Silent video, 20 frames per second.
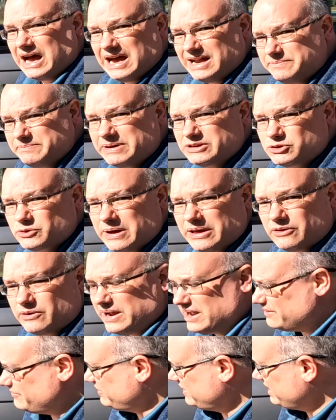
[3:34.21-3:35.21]
I'd much rather
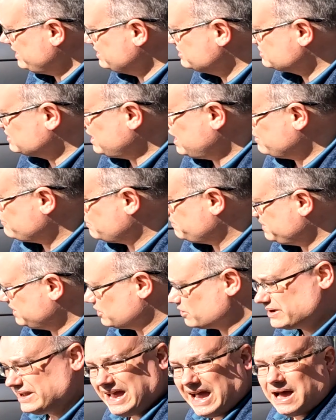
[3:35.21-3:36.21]
have these and have a
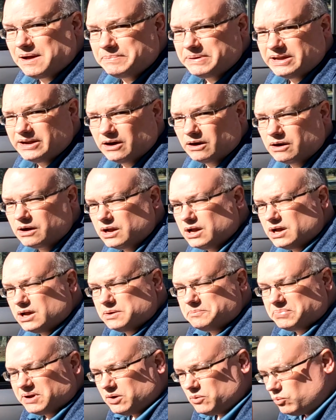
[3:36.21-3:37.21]
bigger gap here,
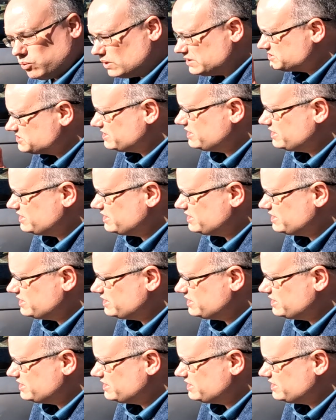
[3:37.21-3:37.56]
but it was